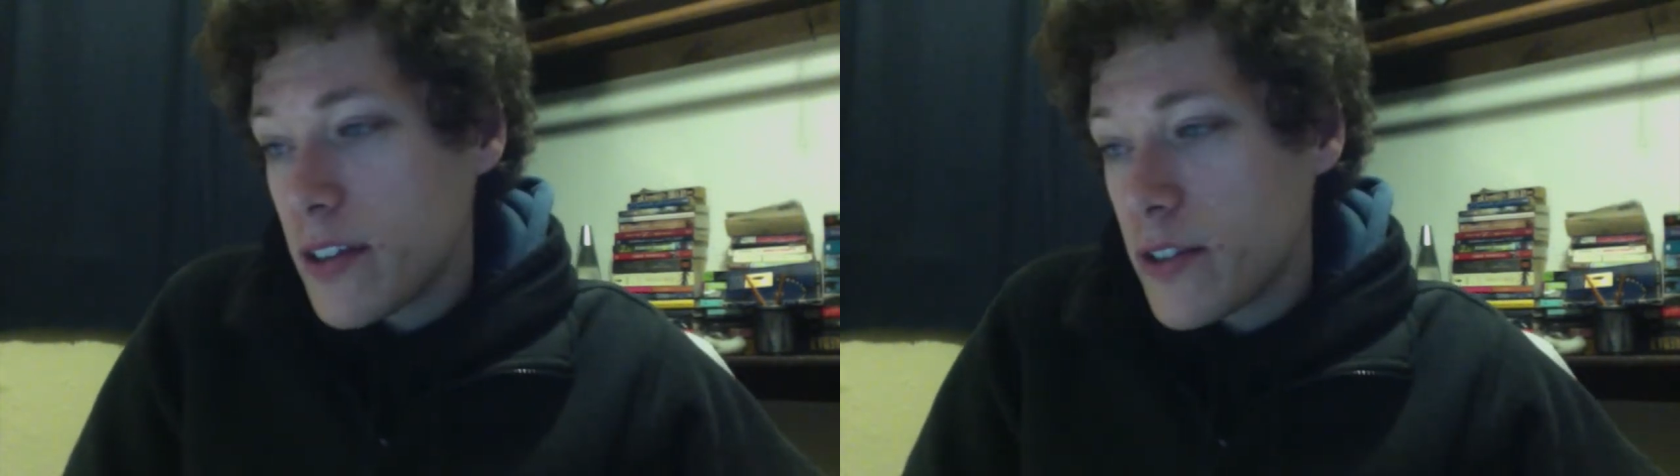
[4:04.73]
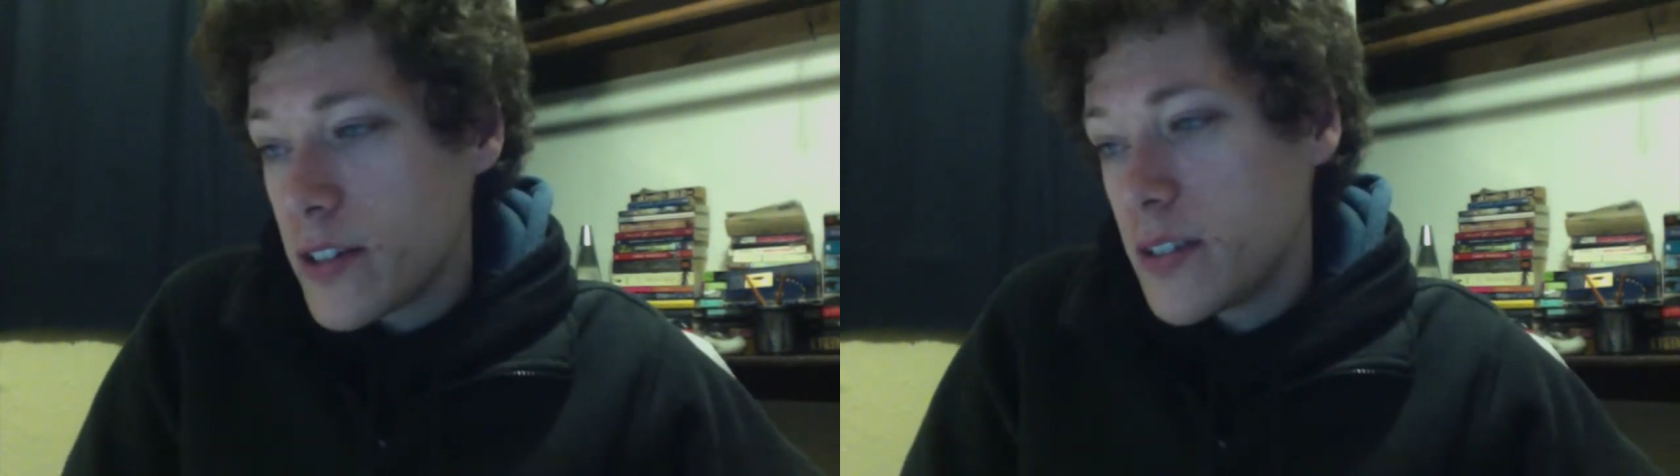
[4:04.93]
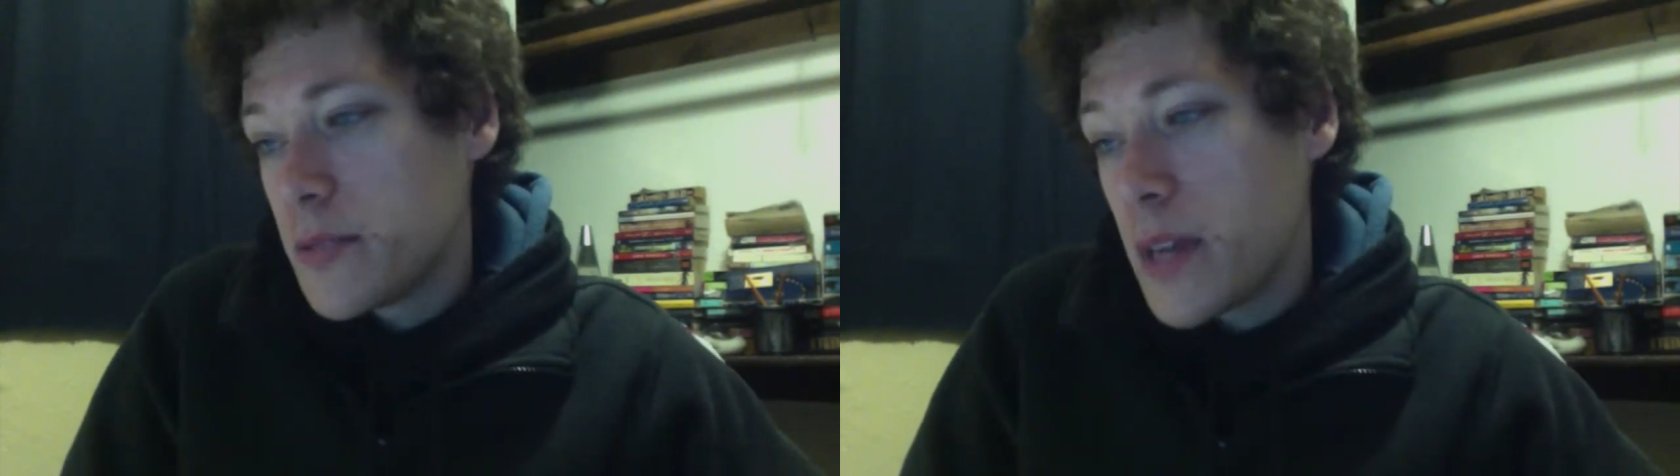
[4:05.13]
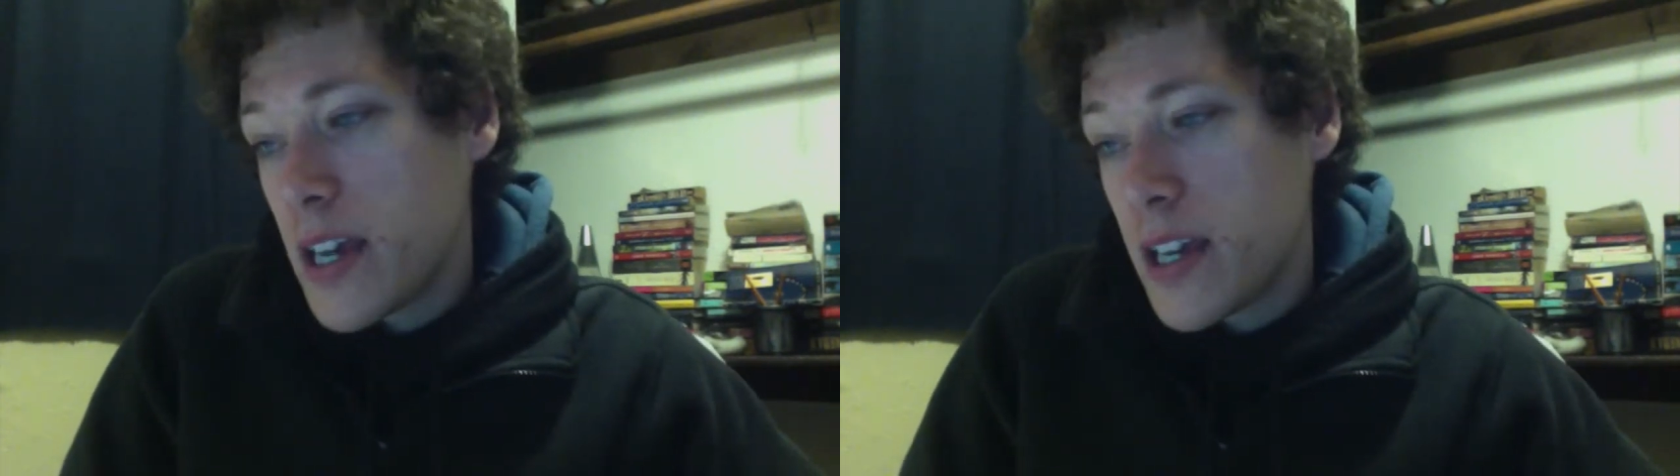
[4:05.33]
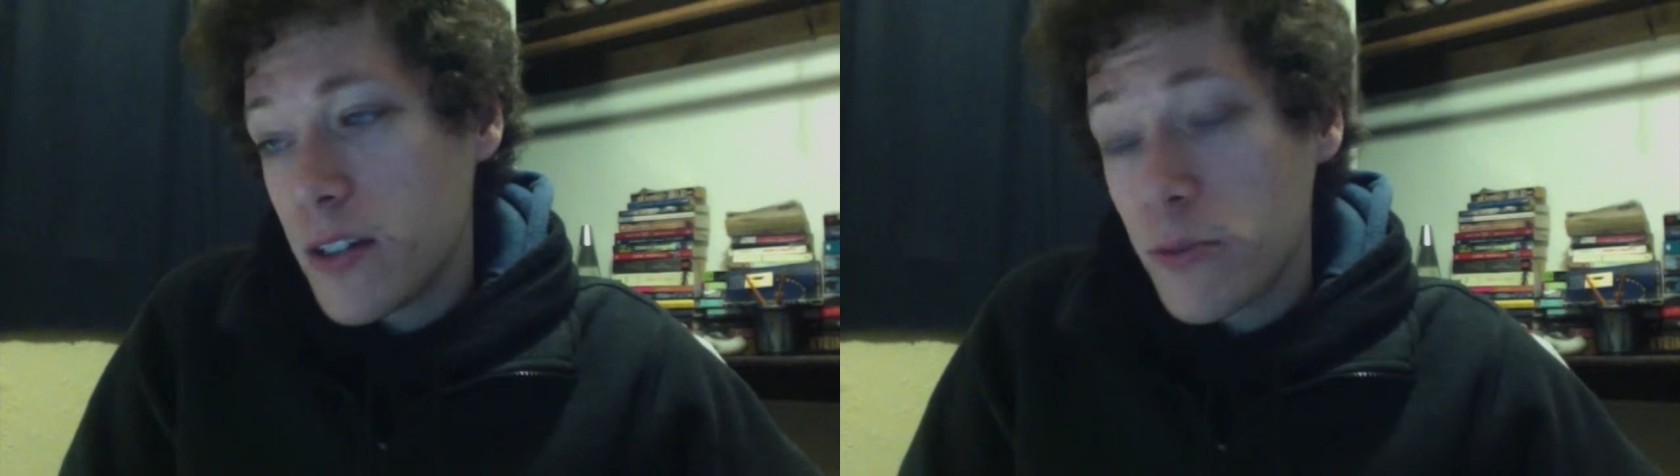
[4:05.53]
areas
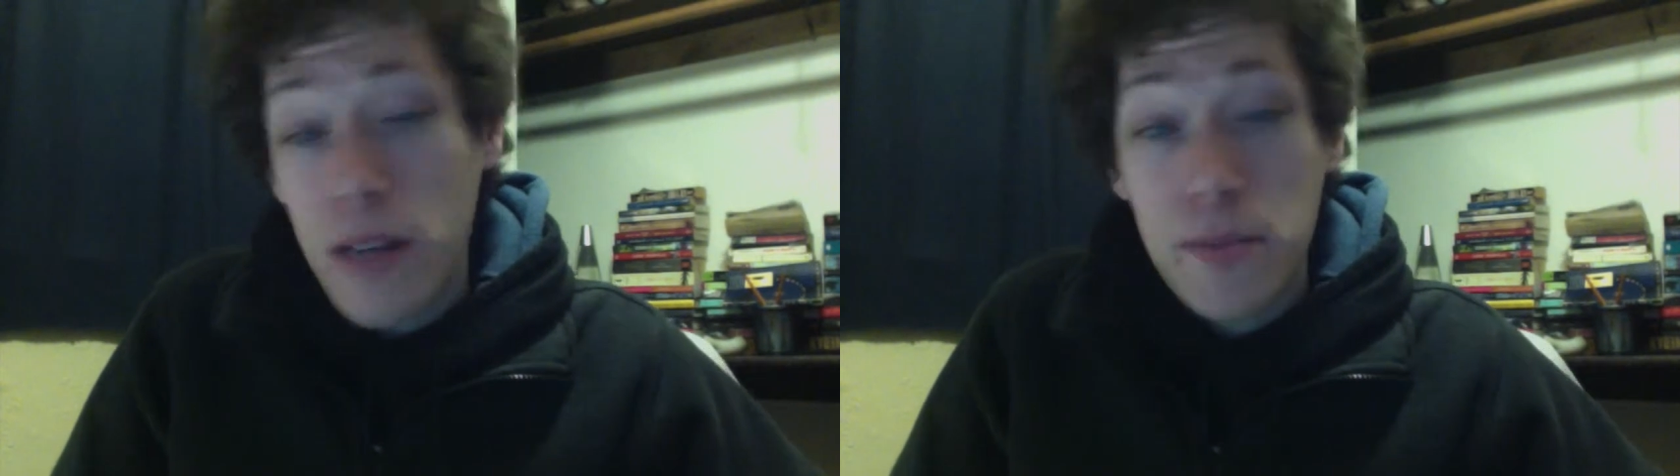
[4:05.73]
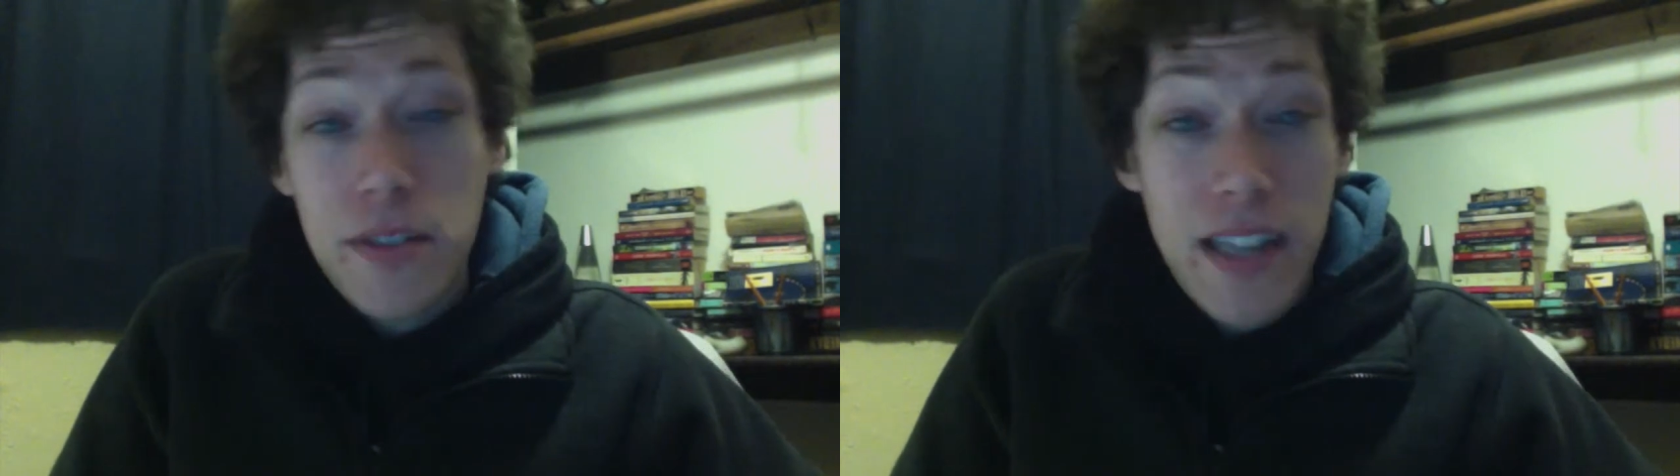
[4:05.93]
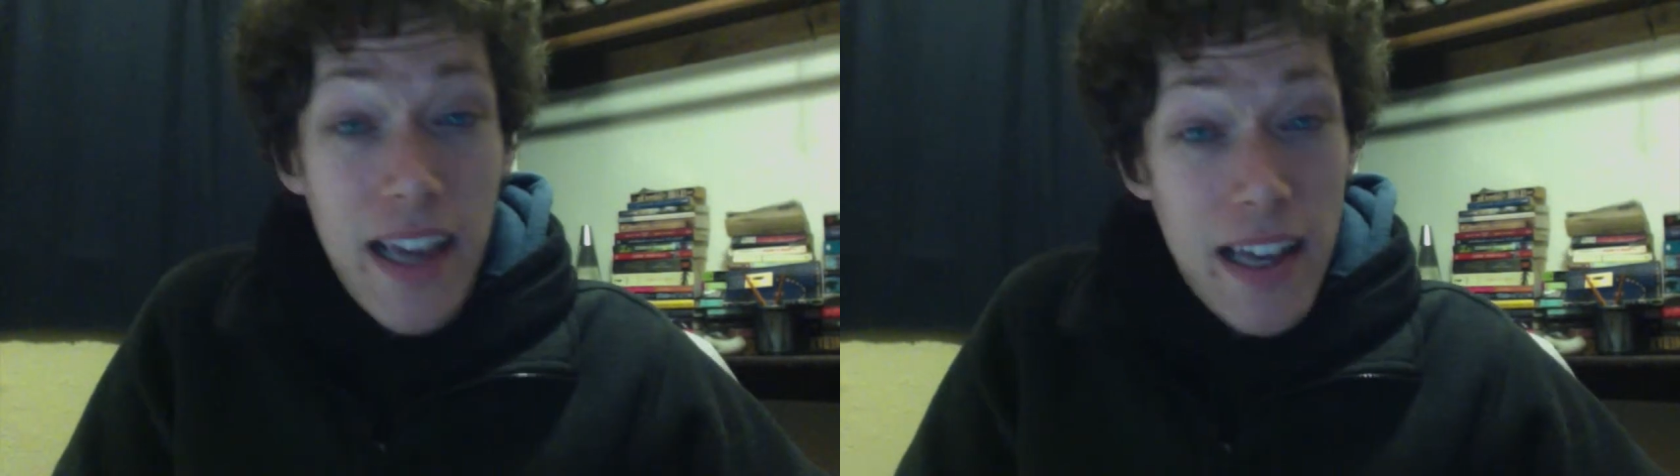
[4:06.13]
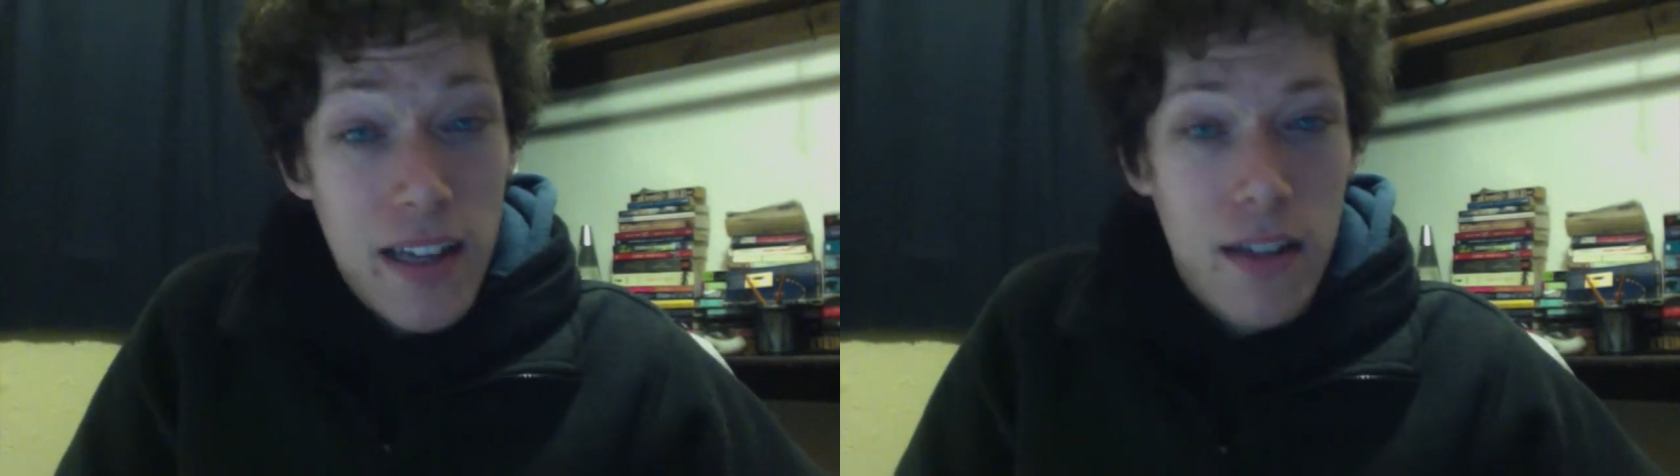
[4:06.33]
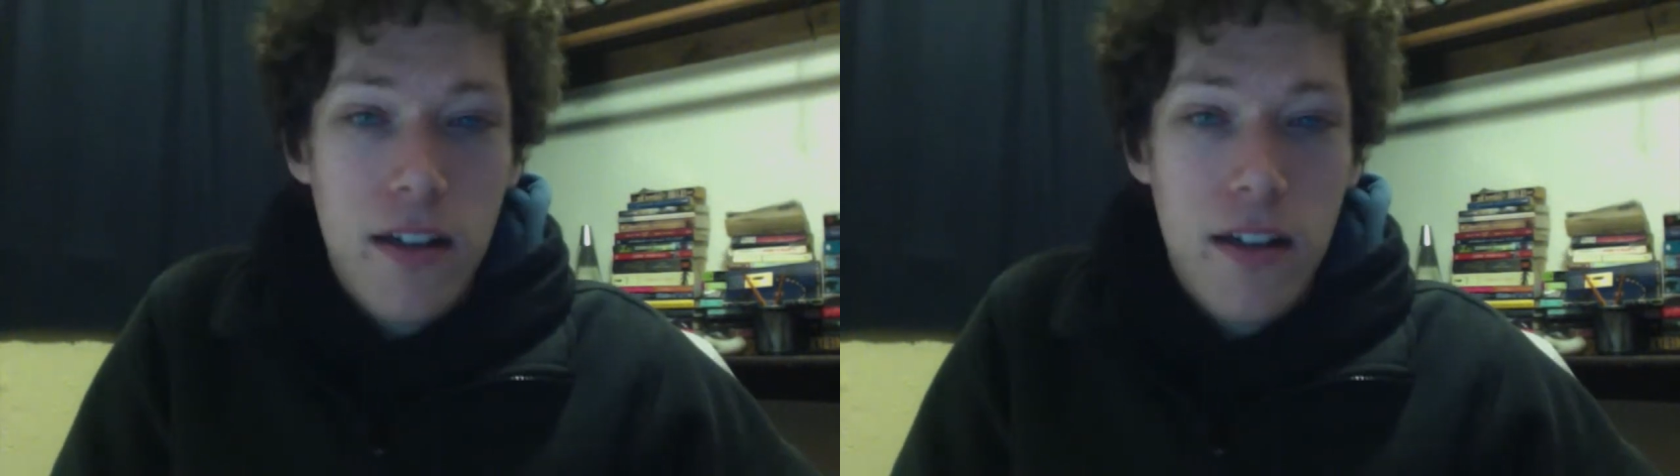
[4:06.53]
may erupt again